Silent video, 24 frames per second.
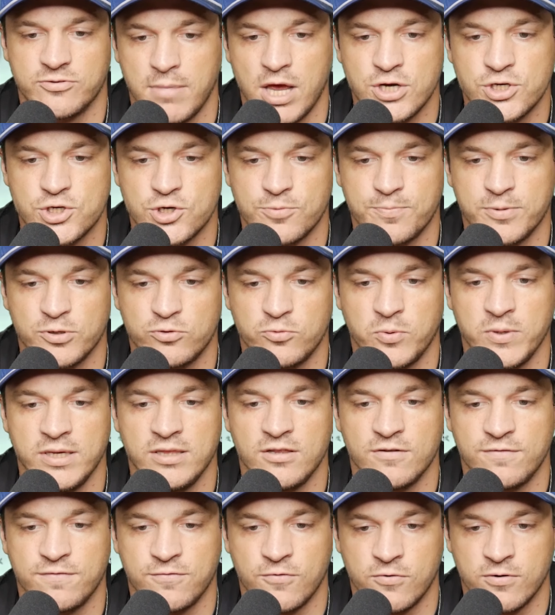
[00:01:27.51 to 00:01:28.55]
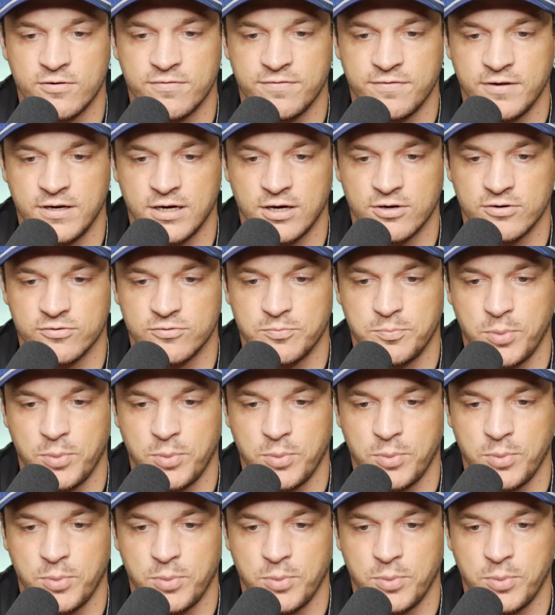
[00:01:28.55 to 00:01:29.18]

measured between the forefingers.